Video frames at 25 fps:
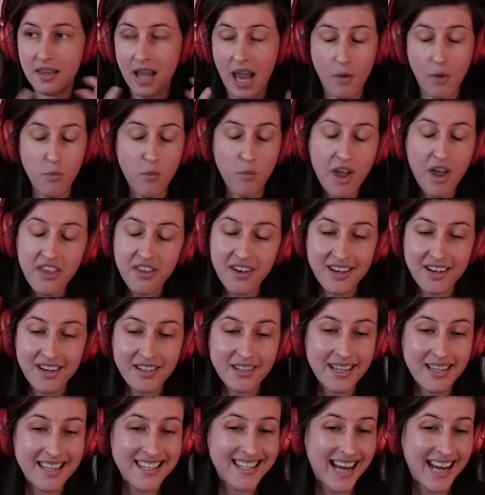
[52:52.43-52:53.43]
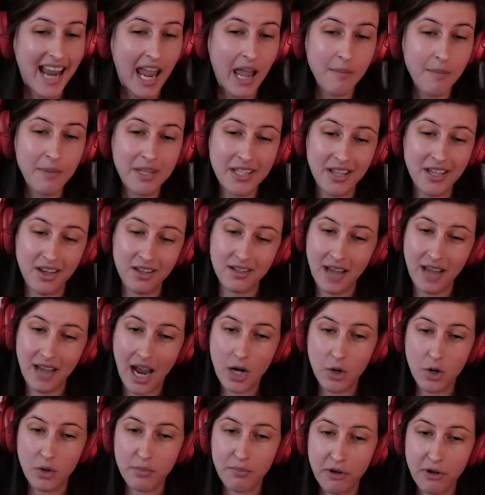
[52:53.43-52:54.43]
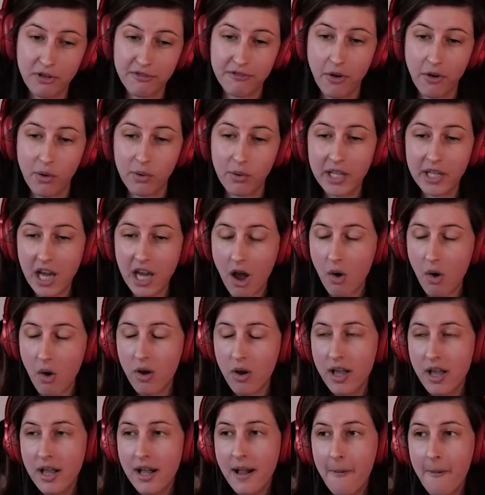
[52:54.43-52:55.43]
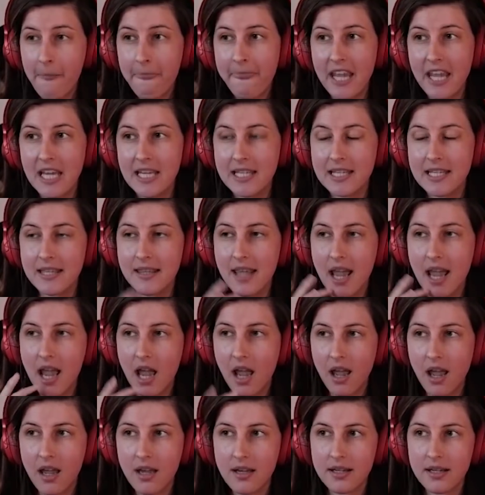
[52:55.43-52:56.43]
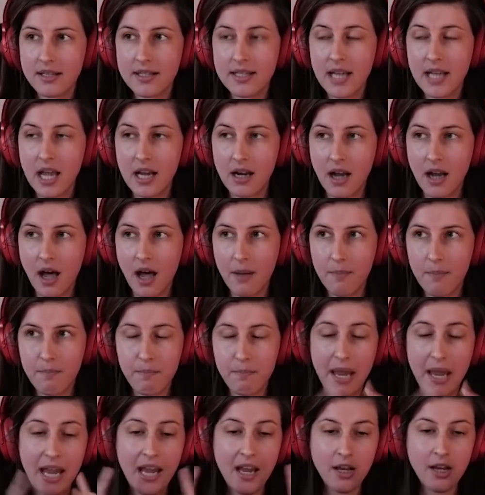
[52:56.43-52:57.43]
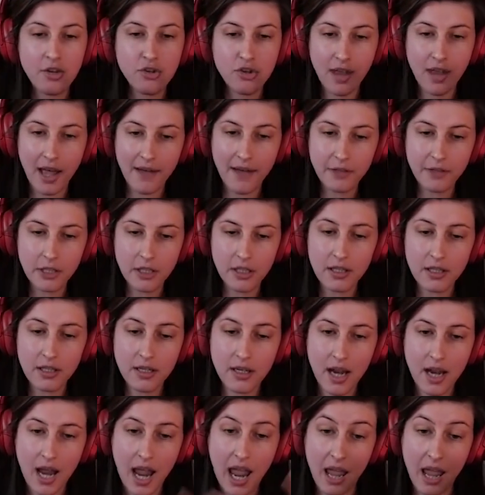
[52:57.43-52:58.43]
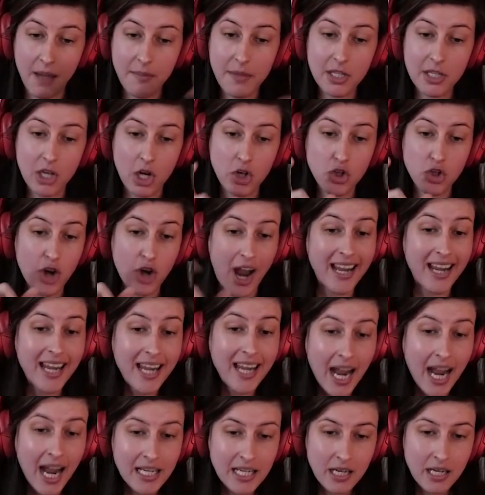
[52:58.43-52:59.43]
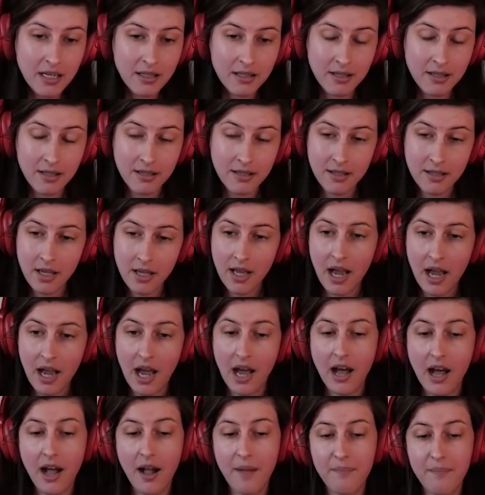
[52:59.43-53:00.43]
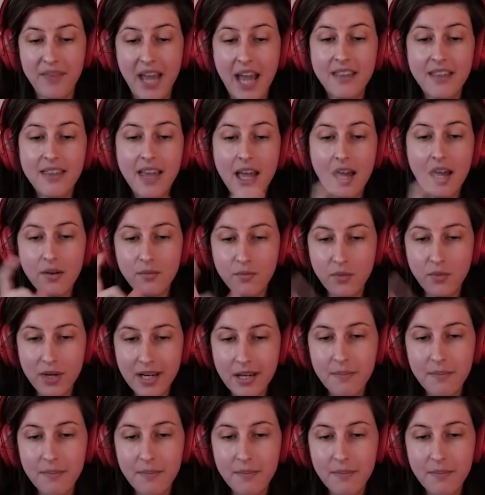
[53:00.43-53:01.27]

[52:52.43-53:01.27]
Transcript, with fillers: with an existing Amazon site or portfolio, is they set up page level Amazon tracking IDs. Mm-hmm. Um, and then we